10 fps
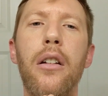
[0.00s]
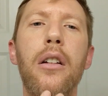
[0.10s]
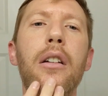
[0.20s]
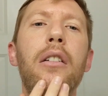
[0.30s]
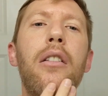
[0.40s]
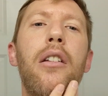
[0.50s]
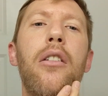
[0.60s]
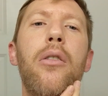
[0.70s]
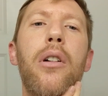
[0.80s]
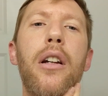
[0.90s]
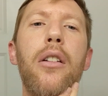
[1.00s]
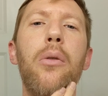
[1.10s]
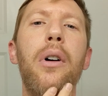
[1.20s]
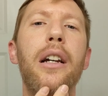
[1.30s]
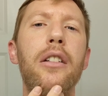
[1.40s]
than doing it
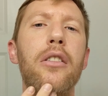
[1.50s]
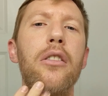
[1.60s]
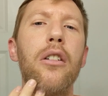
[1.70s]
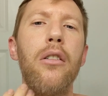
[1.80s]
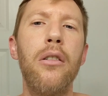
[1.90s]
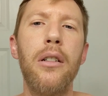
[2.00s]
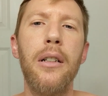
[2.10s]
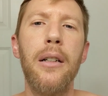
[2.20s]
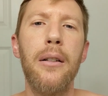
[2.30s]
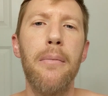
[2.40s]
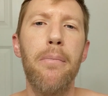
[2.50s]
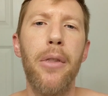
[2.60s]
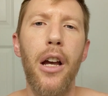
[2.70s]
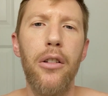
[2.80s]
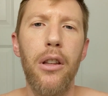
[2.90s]
twice. So I'll
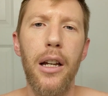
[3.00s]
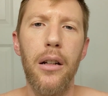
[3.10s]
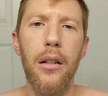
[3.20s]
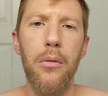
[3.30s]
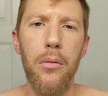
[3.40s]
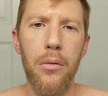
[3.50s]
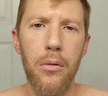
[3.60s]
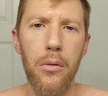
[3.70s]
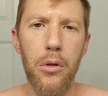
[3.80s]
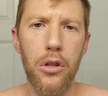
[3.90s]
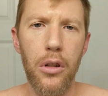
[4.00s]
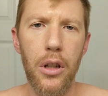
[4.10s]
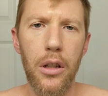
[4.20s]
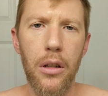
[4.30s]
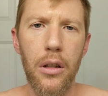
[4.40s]
do that and we'll show you
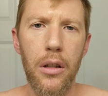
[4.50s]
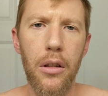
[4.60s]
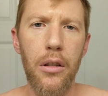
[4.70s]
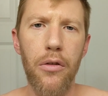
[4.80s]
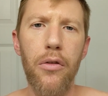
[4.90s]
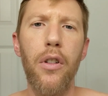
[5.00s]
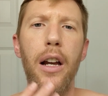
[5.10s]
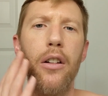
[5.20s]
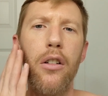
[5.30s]
the final.